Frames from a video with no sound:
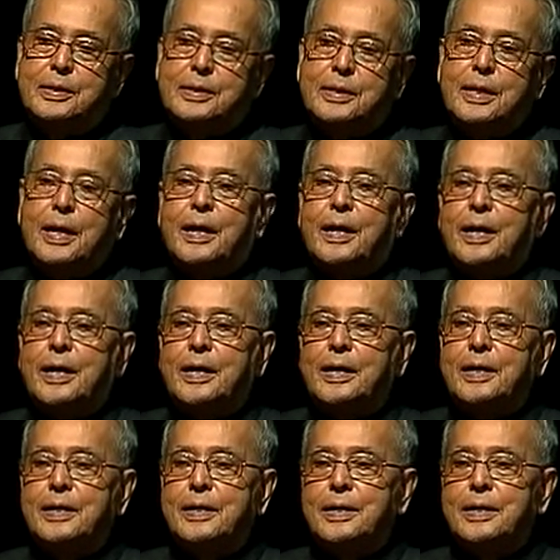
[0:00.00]
the
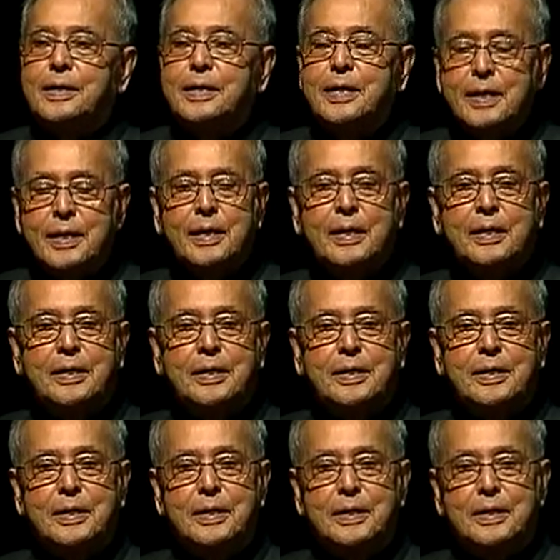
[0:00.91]
key
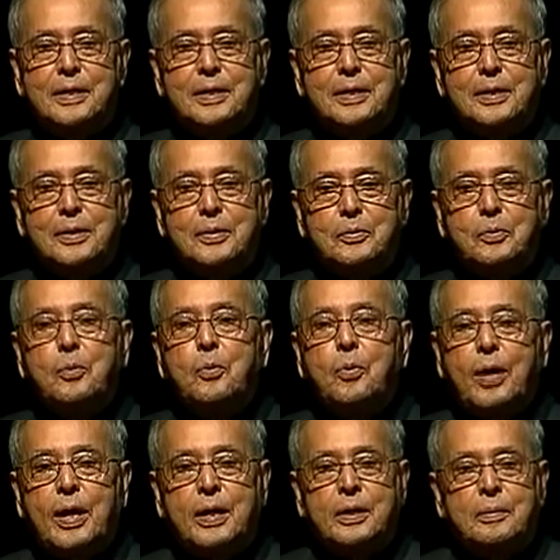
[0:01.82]
to
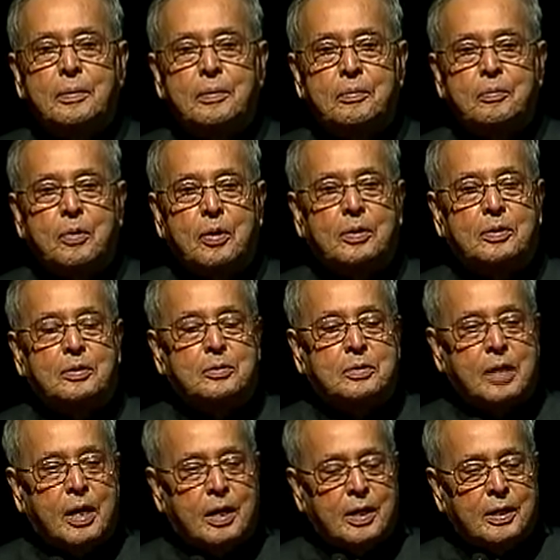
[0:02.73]
where to
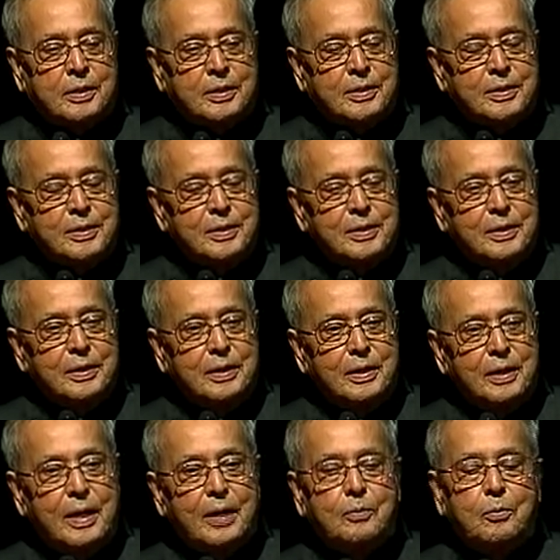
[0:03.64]
start
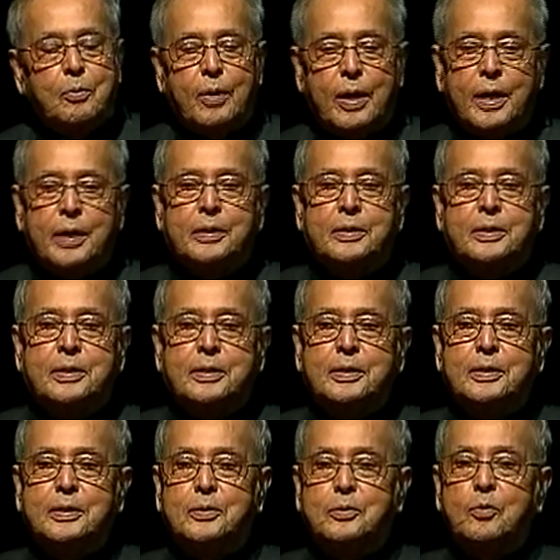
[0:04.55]
and where
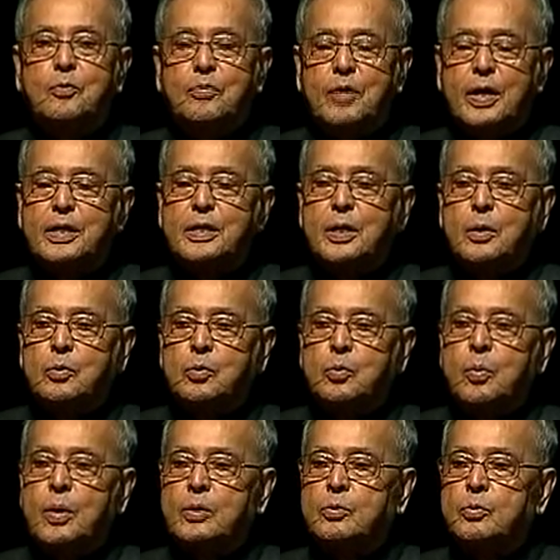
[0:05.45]
to find out what